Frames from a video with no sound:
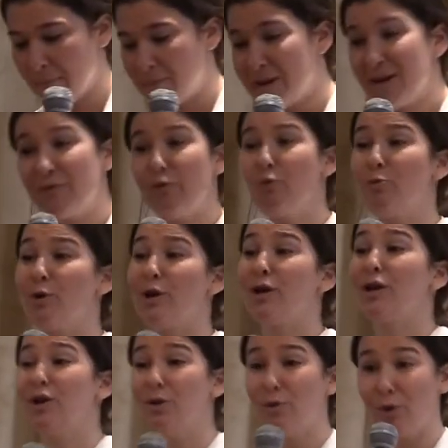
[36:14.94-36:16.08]
but if you bring in
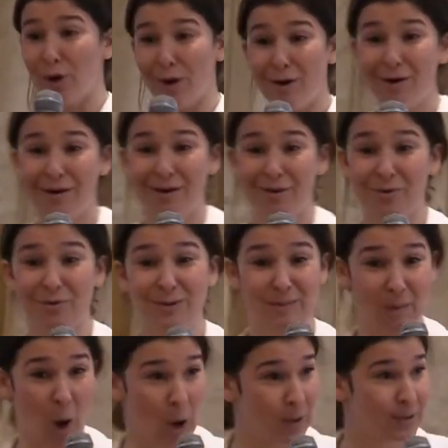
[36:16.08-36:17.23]
a new girl
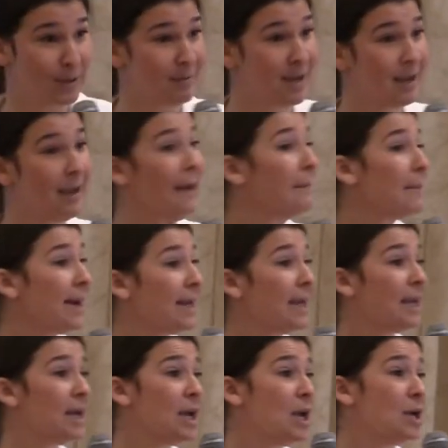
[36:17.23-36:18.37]
who's also making
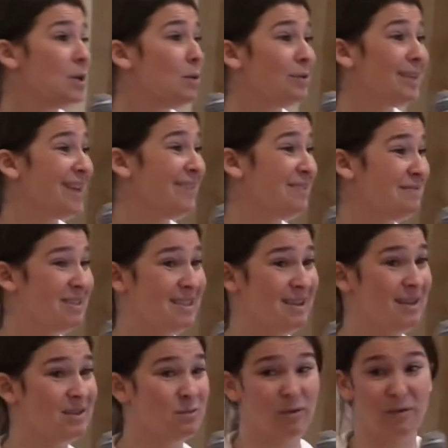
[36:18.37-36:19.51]
money, you only have to have
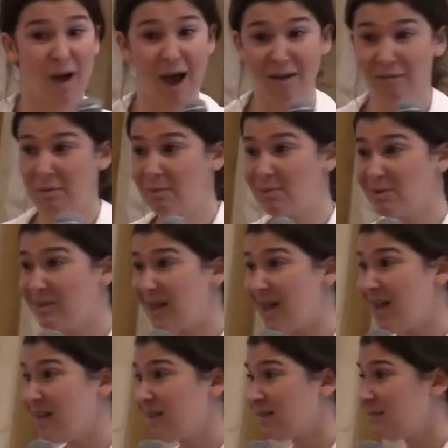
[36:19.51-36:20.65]
sex with five people a
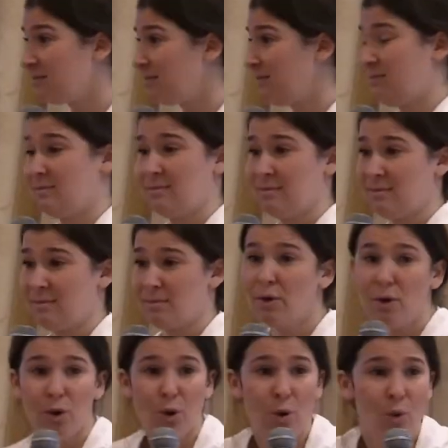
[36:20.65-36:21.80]
day,
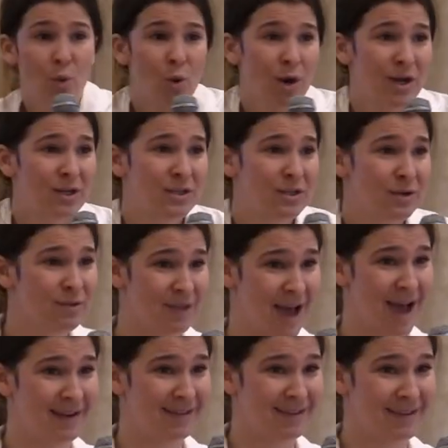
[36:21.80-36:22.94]
who wouldn't do
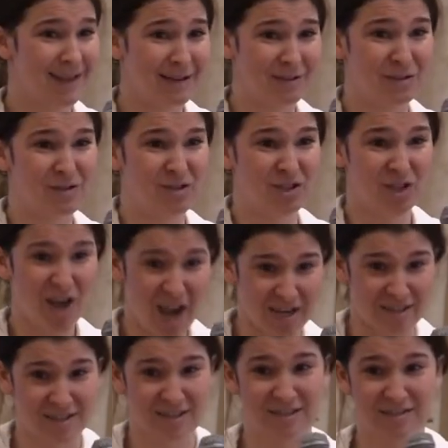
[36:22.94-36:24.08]
that? That's
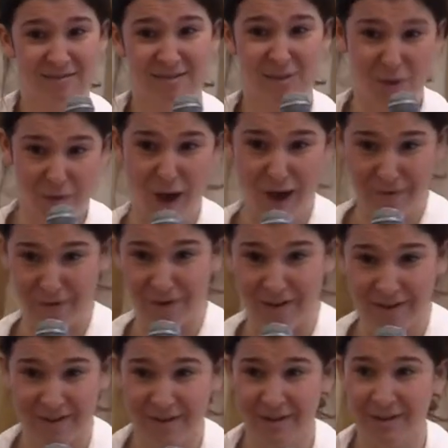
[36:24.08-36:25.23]
just survival.
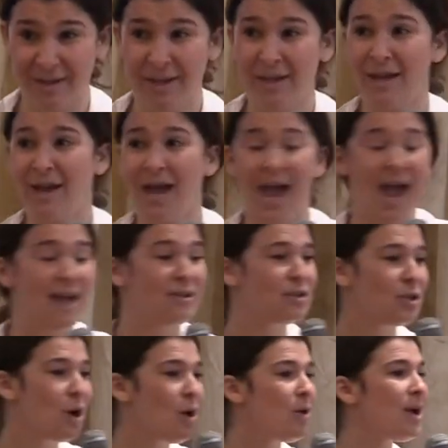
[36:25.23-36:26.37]
And
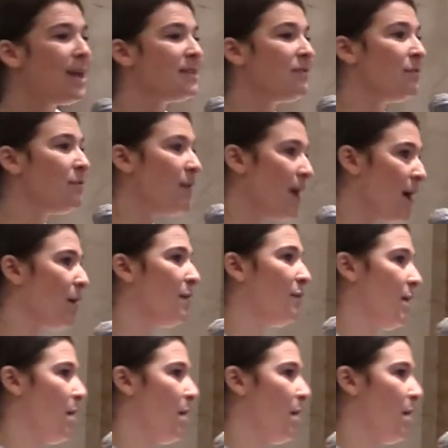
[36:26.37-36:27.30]
so it's very,